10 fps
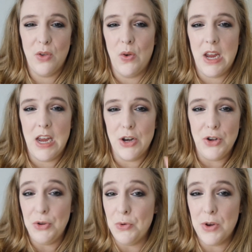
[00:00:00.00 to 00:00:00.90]
Beauty
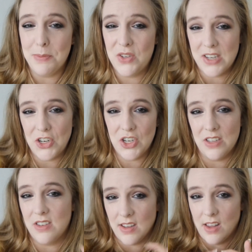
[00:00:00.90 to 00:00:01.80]
Nude
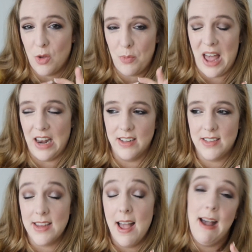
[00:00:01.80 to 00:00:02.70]
Obsessions little
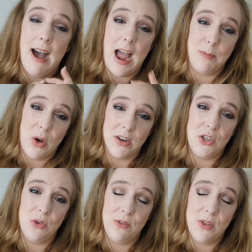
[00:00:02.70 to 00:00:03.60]
palettes. I bought
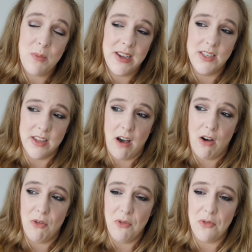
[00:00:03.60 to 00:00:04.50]
2 of them
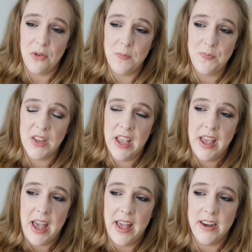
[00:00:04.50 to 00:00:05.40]
myself.
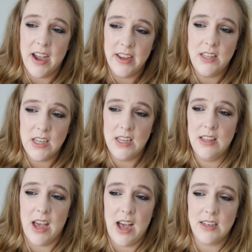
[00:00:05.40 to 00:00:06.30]
And I
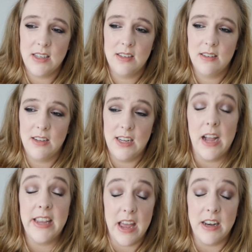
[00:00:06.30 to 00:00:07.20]
think that,
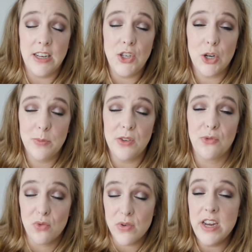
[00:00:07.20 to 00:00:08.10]
again, in terms
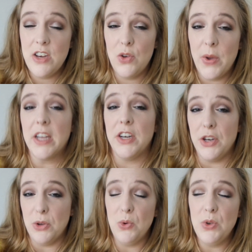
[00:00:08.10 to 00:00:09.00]
of redoing a
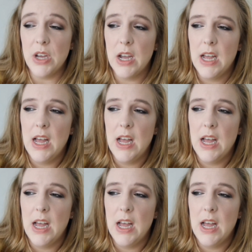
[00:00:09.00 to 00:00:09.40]
nude,